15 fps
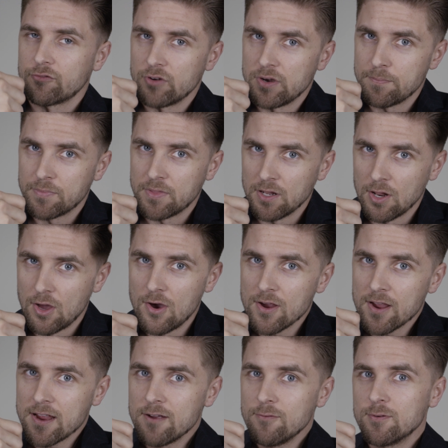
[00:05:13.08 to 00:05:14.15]
Grip the
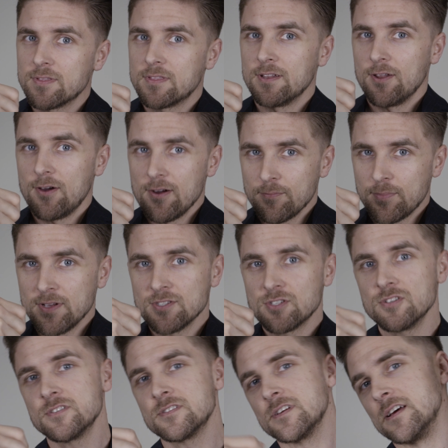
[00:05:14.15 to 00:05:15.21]
long hair with the long
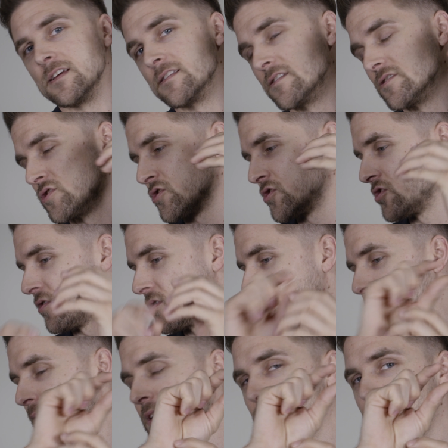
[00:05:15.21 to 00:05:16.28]
pinches, and the
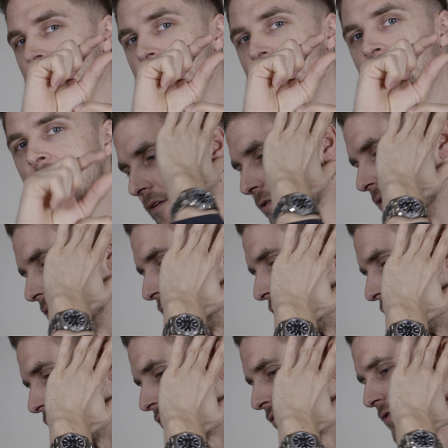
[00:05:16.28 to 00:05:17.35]
short pinches you can
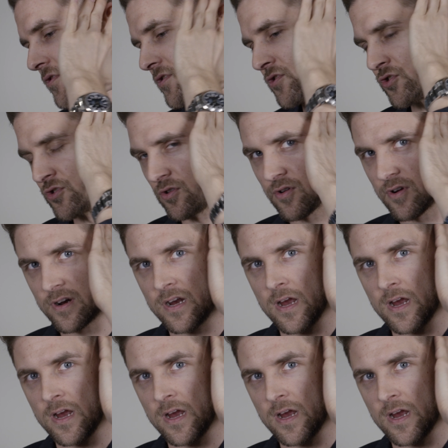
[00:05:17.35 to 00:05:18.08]
use for the shorter